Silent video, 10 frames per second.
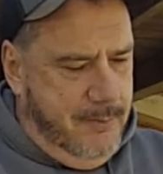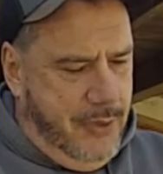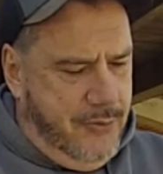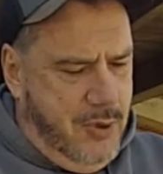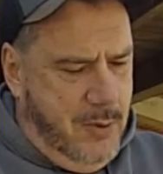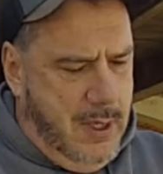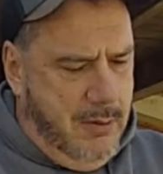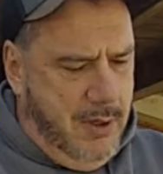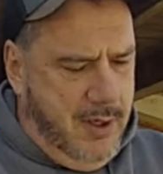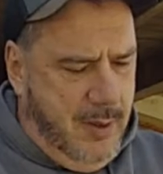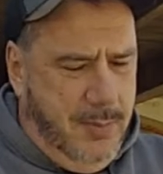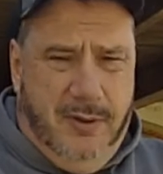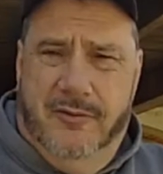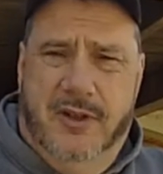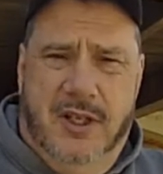throw out a couple
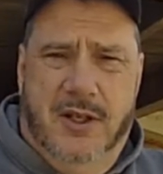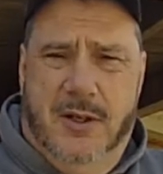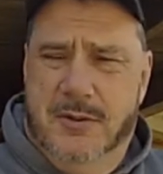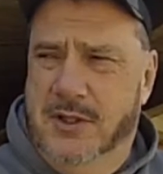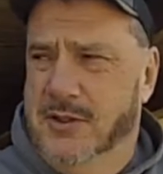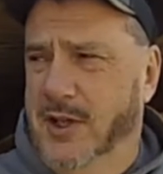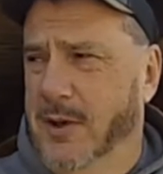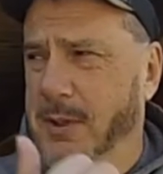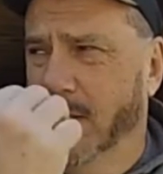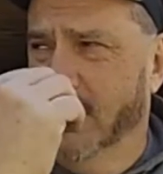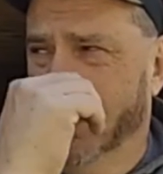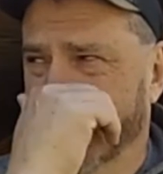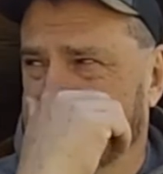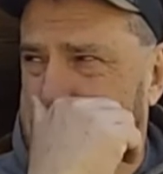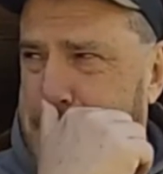of videos. You saw me
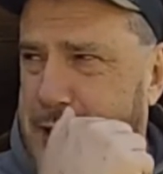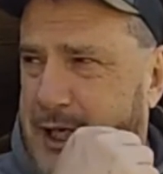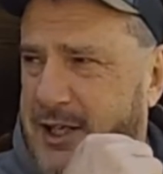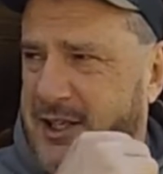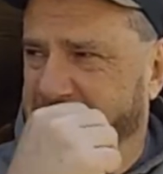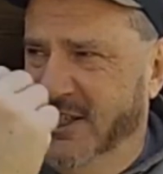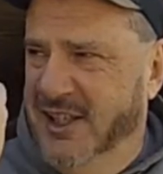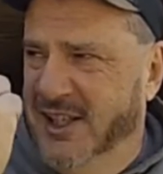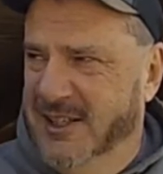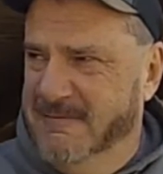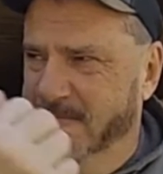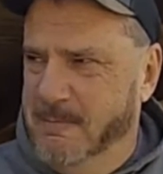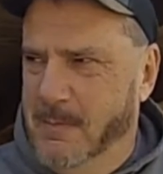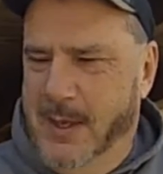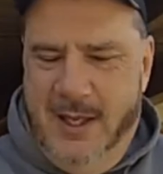earlier. Sandy
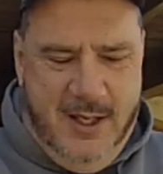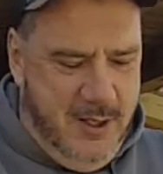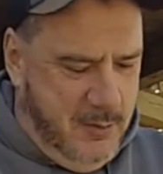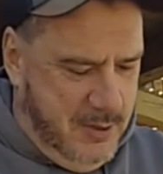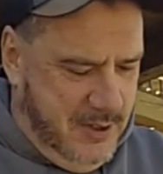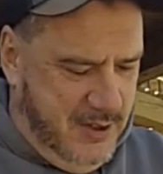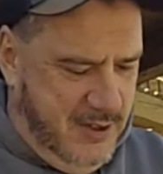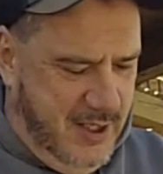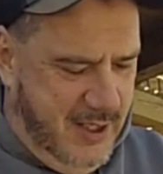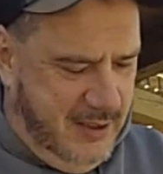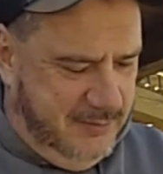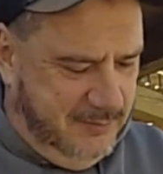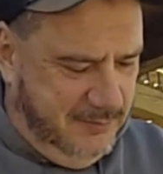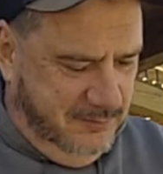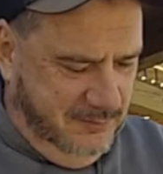was
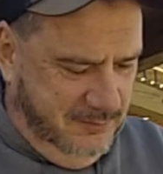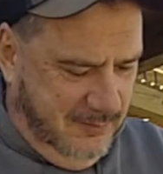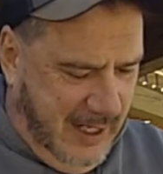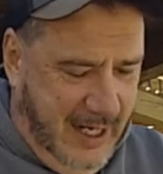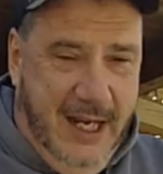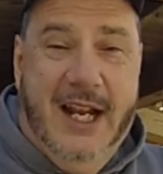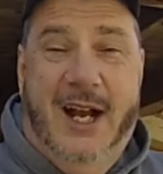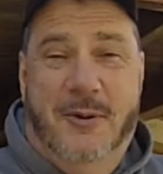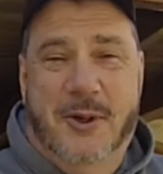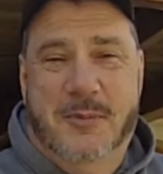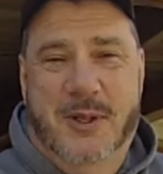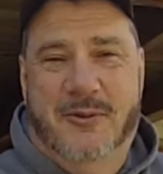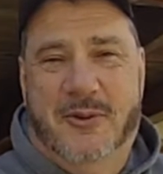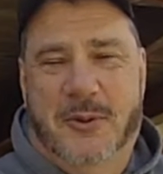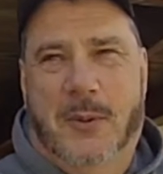hanging out with me
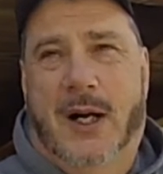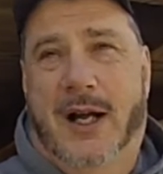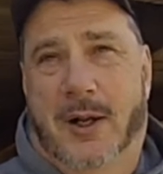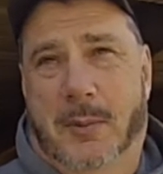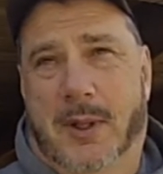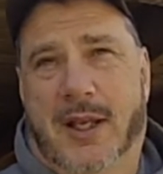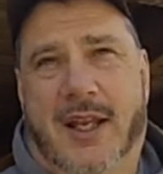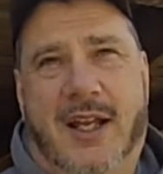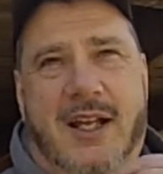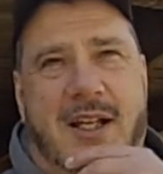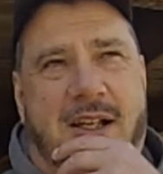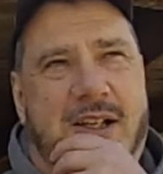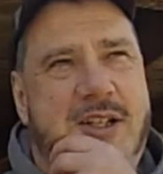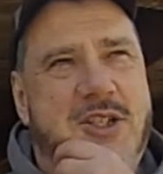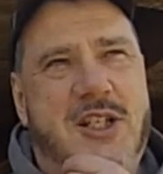for a while, but
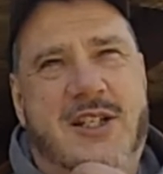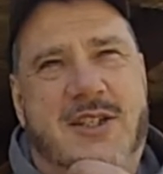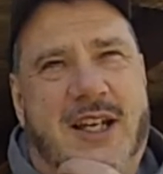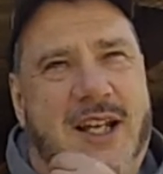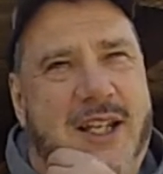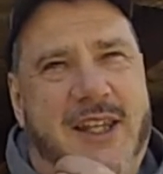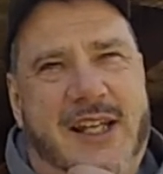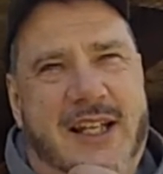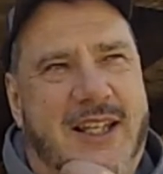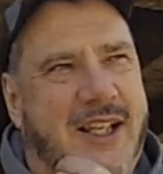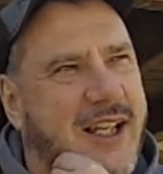she decided that